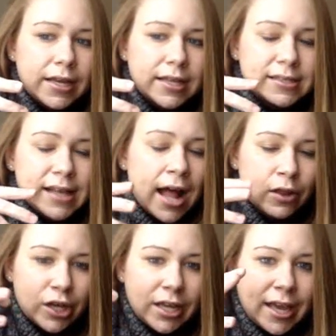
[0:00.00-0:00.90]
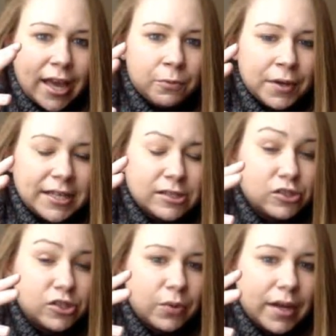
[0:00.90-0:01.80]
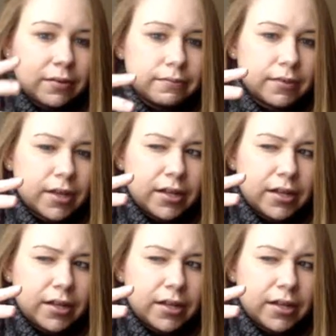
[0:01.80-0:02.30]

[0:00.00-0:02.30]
he's not looking at what he's doing,